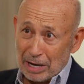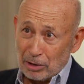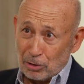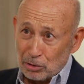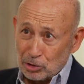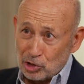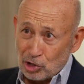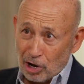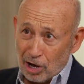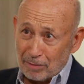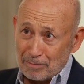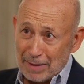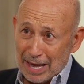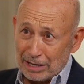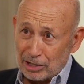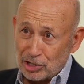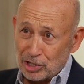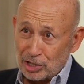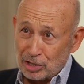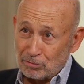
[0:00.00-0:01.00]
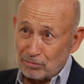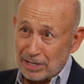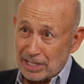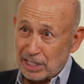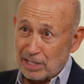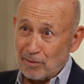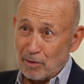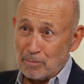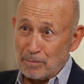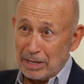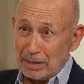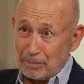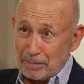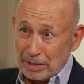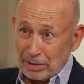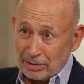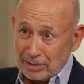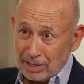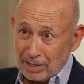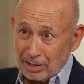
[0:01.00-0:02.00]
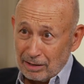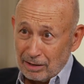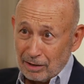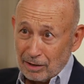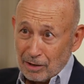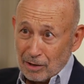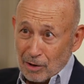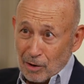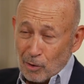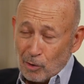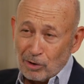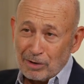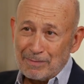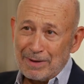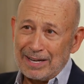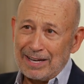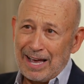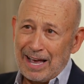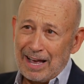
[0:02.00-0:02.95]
my old job managing the risk of a big building or in my